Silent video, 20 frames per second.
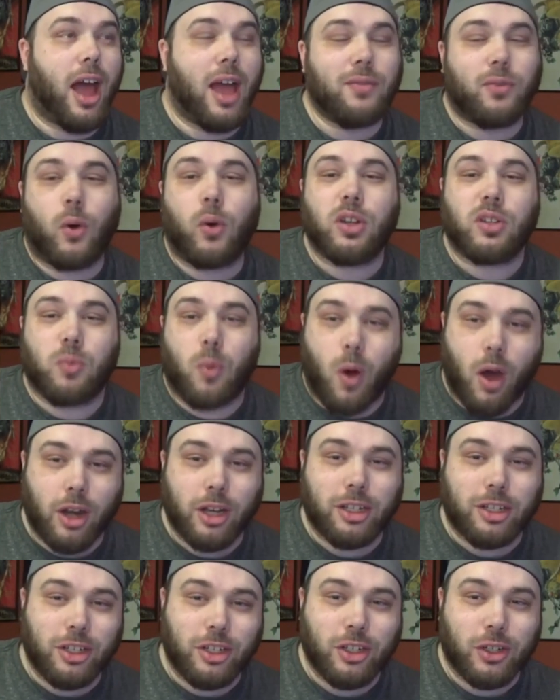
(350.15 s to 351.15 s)
I've always
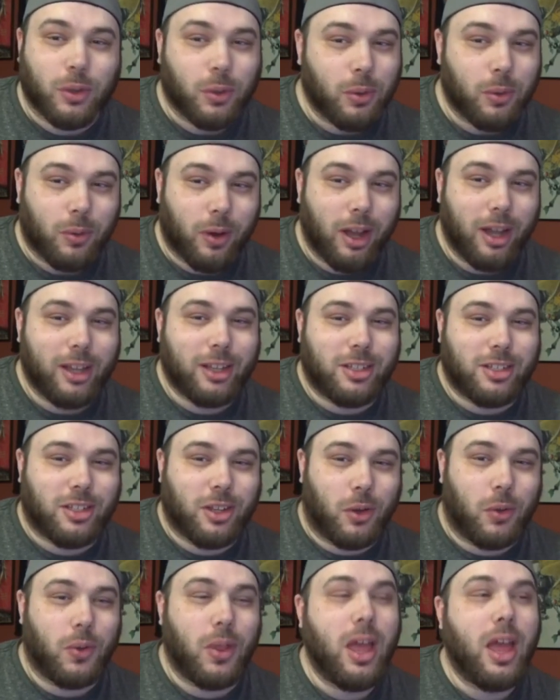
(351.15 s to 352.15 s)
wanted to do, right?
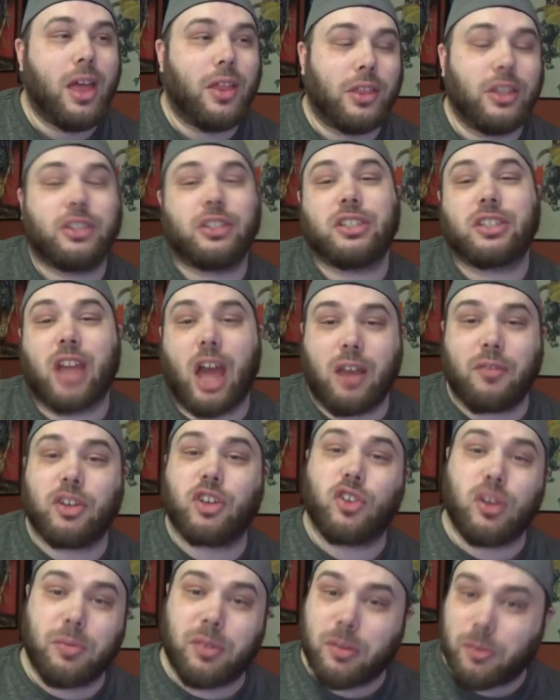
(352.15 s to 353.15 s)
So this is kind of a
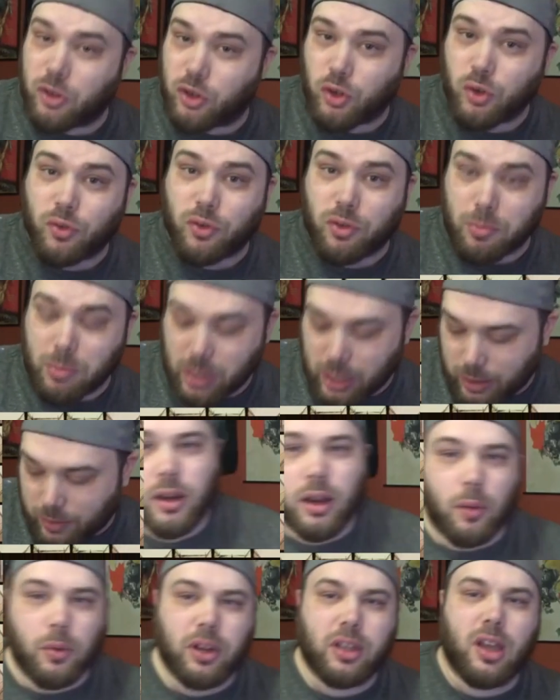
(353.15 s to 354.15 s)
dream come true for me.
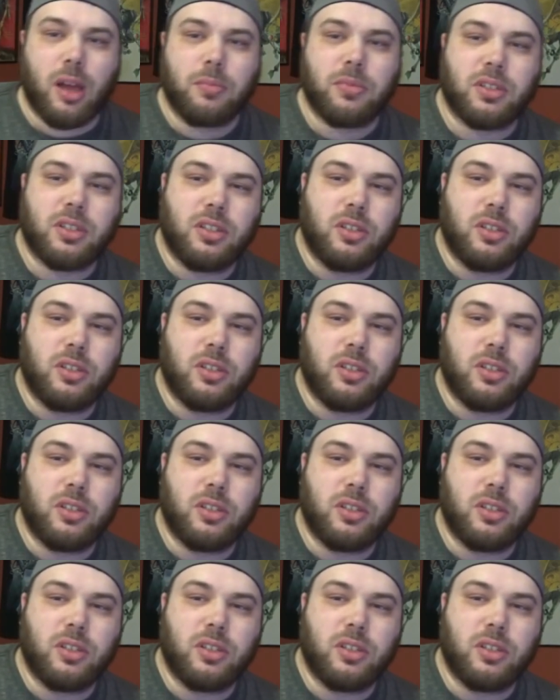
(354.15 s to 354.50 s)
Now, when it comes